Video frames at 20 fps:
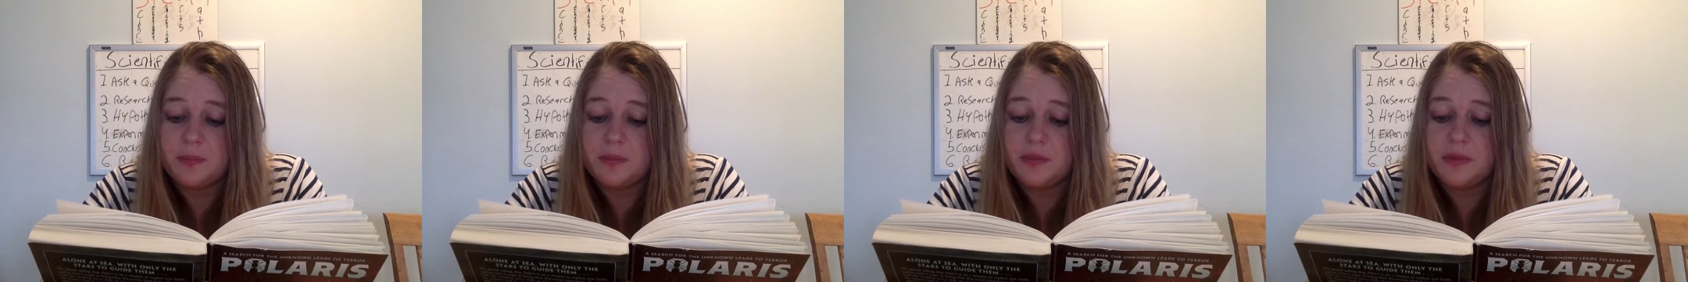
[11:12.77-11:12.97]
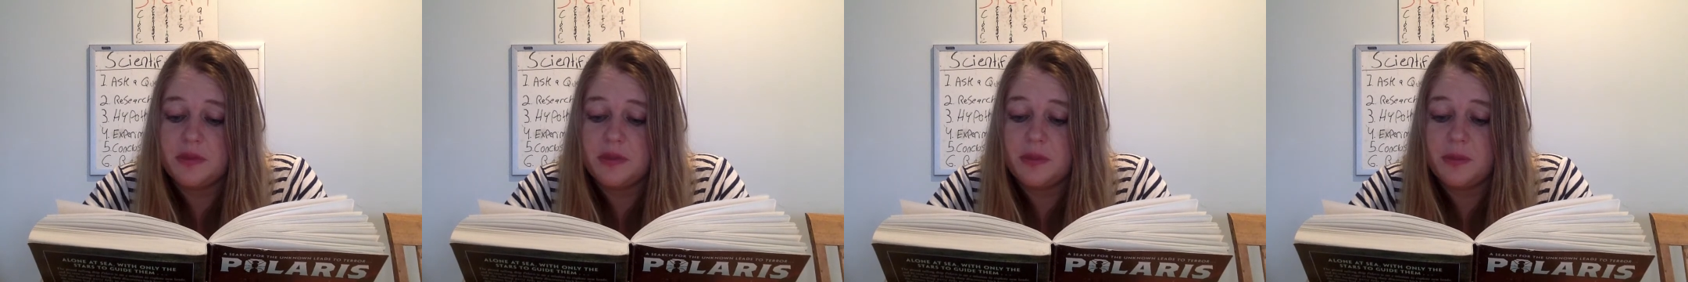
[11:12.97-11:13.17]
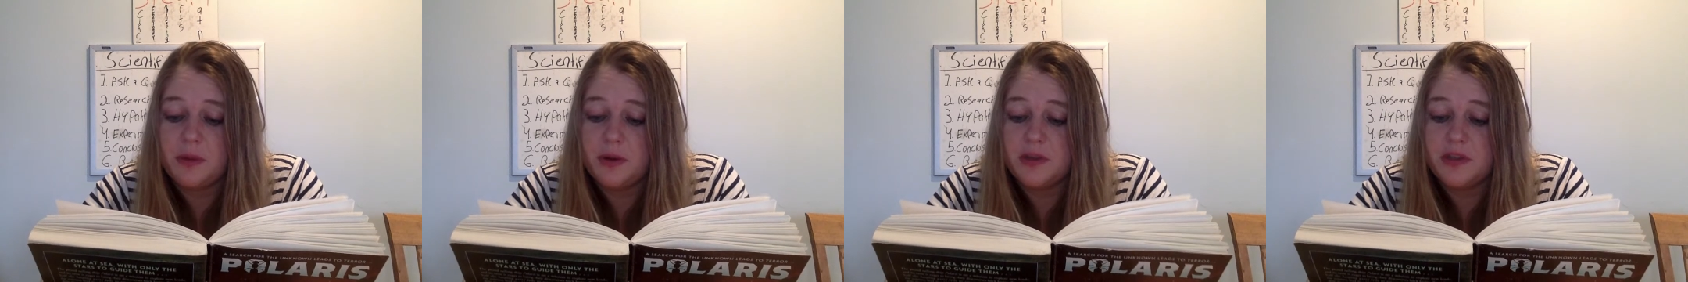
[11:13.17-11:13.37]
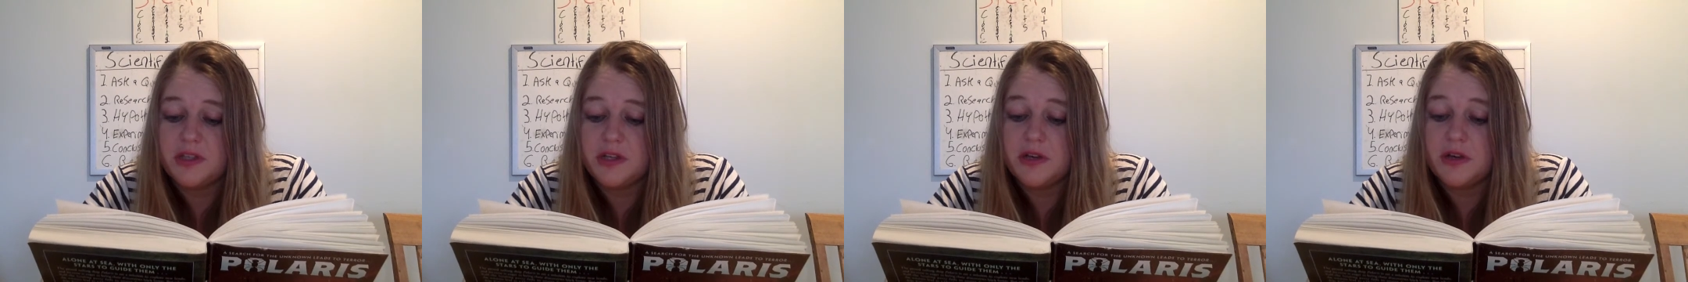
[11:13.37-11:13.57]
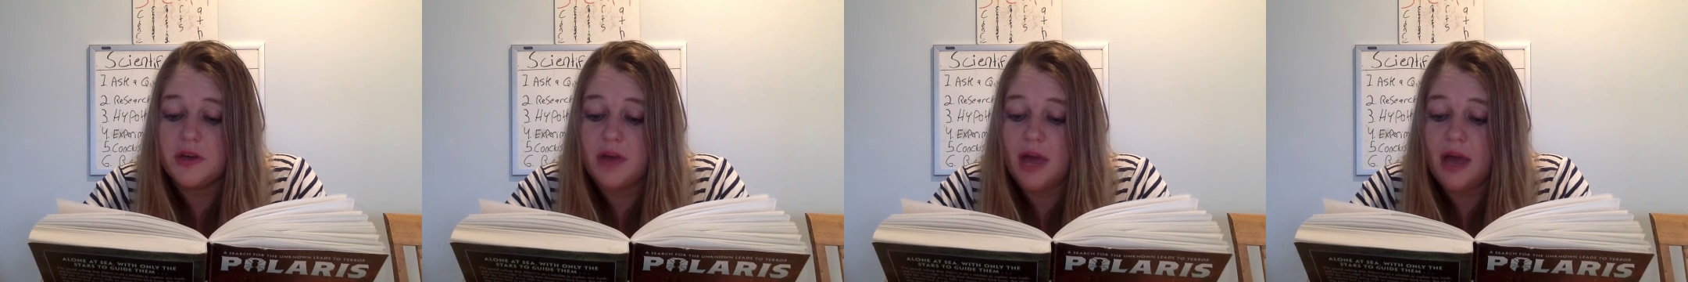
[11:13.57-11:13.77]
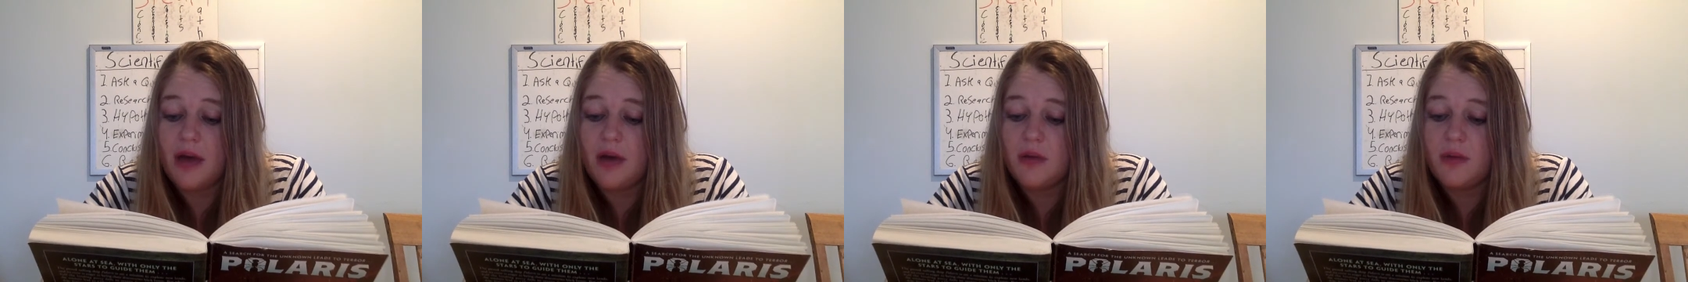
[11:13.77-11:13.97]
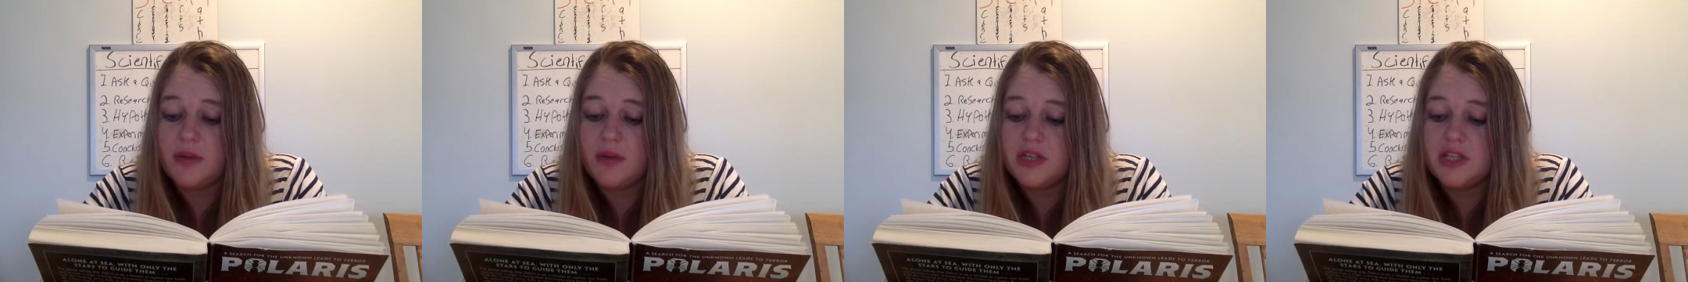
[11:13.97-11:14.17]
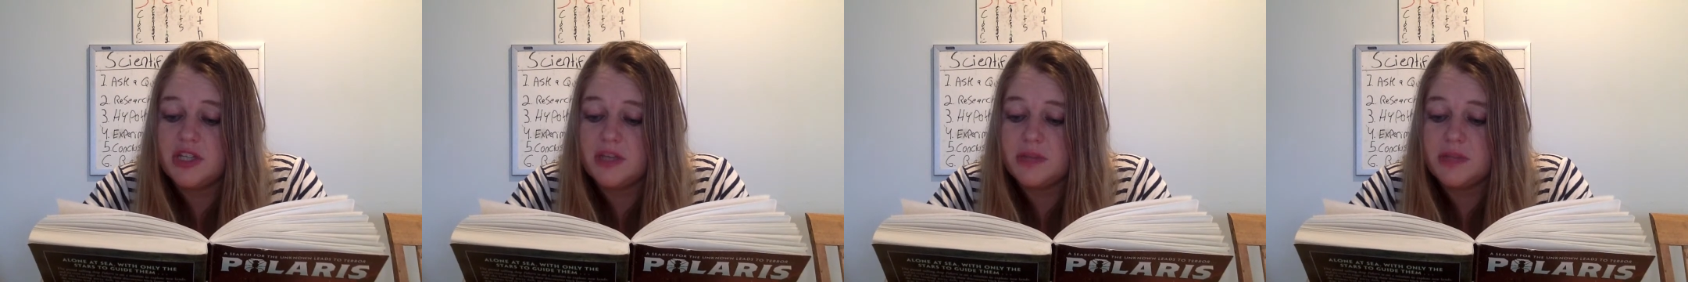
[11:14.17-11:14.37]
the purser out with
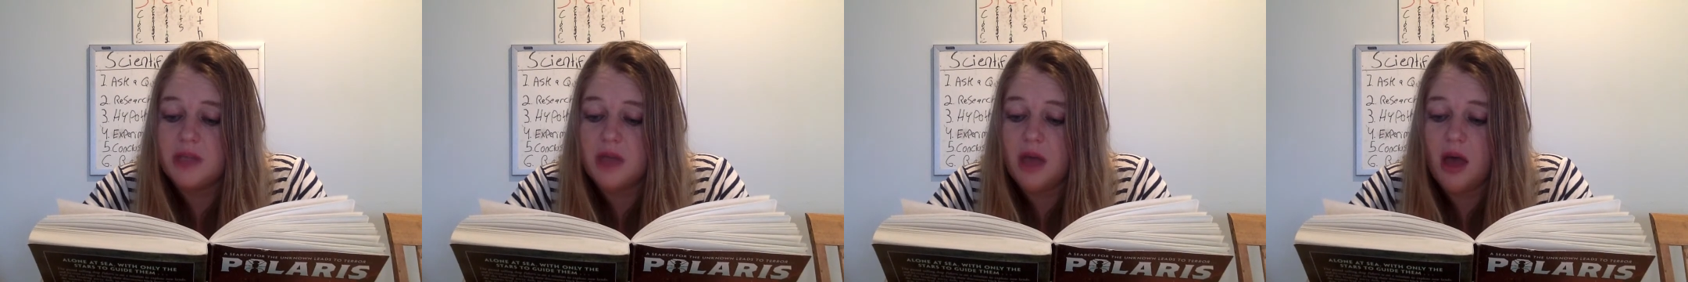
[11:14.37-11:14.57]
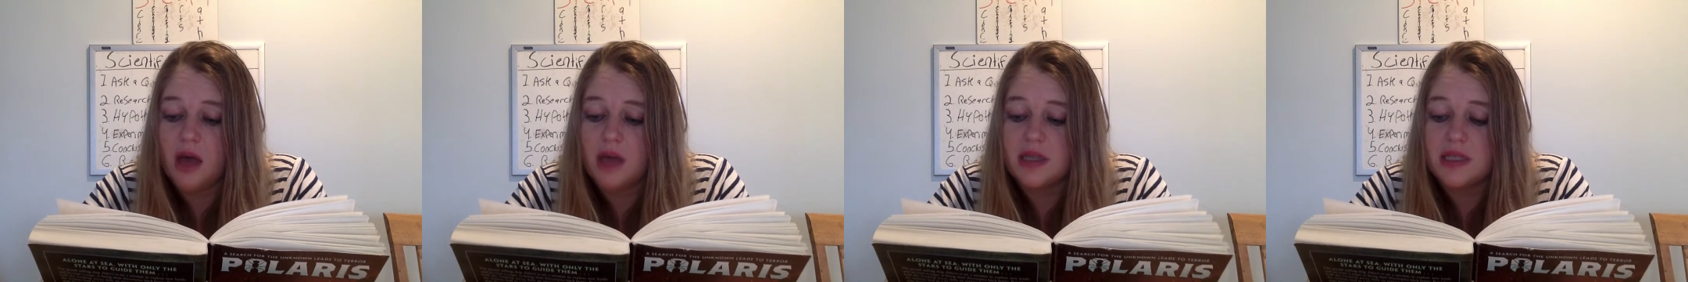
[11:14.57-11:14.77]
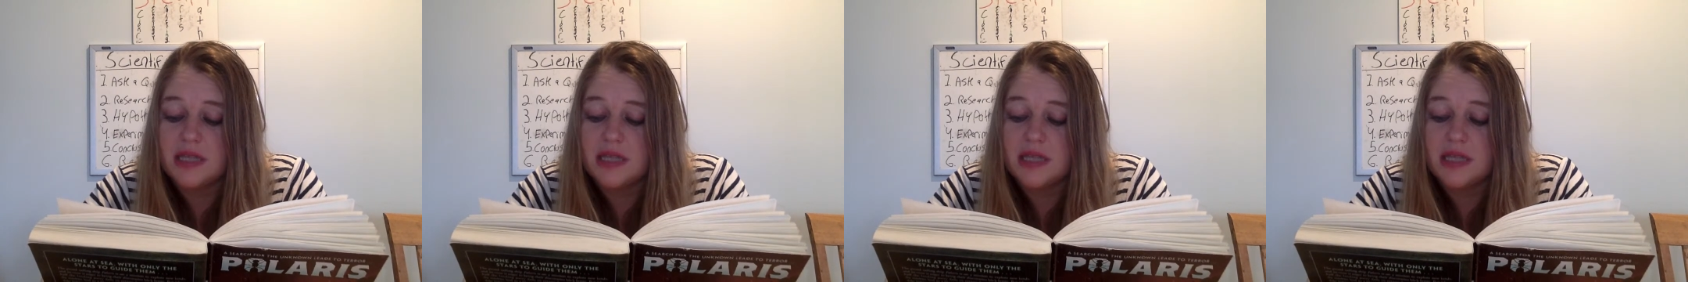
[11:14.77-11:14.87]
the ship's logs.